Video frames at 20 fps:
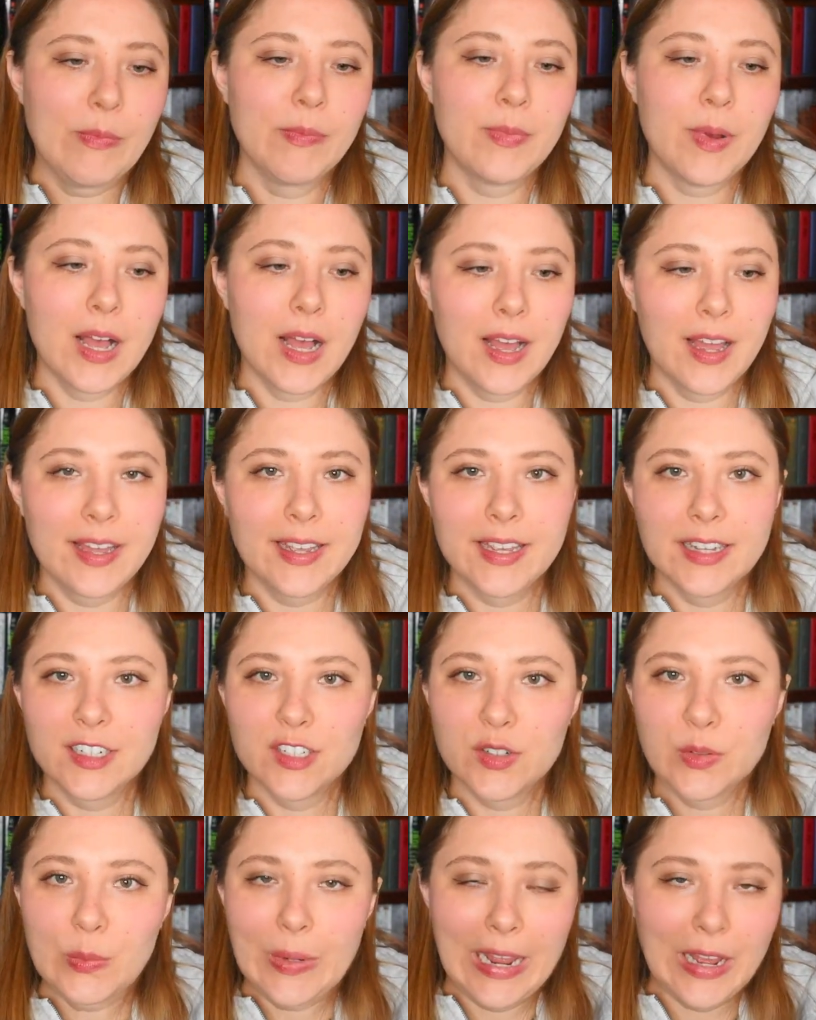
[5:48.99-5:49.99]
by
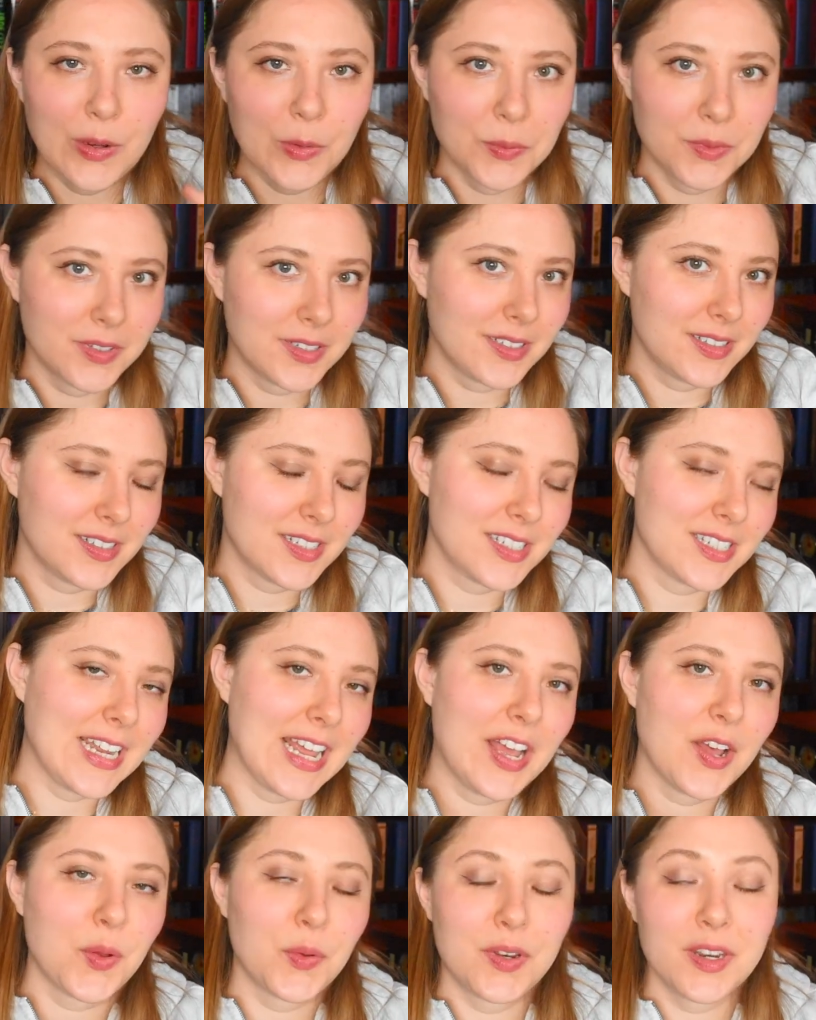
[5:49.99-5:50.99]
and around and
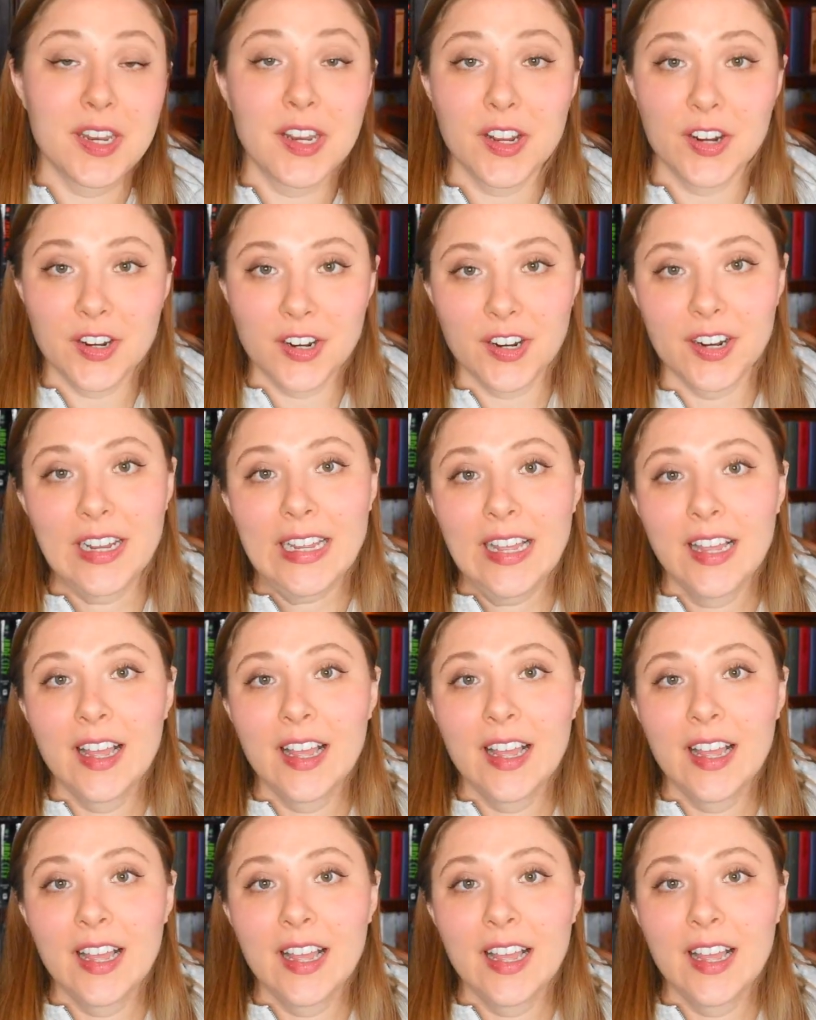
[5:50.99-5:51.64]
down near her,